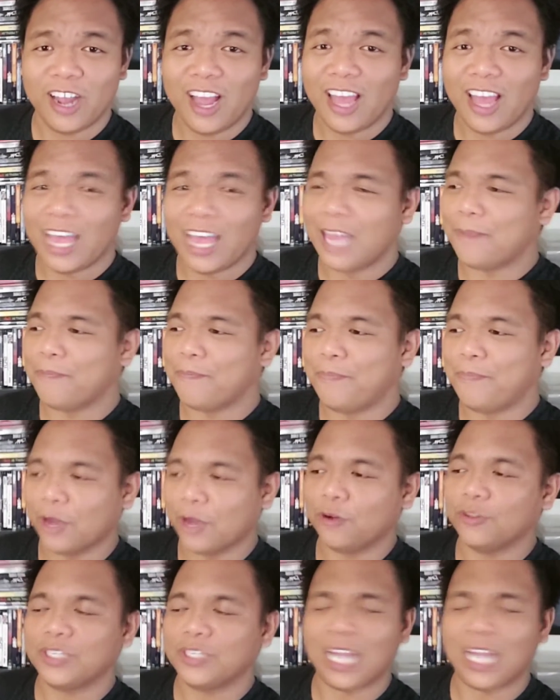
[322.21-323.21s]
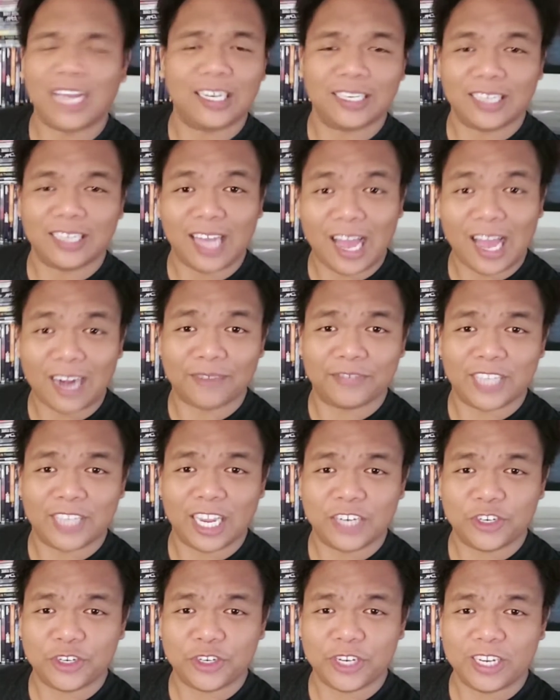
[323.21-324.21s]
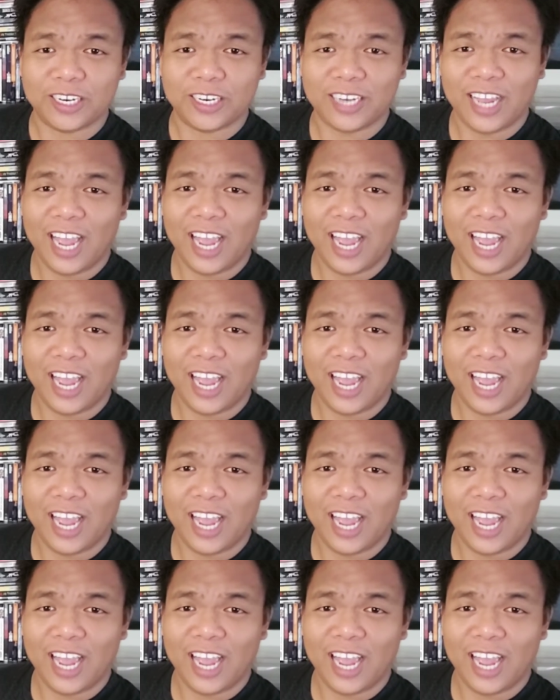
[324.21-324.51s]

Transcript: It builds a lot of tension,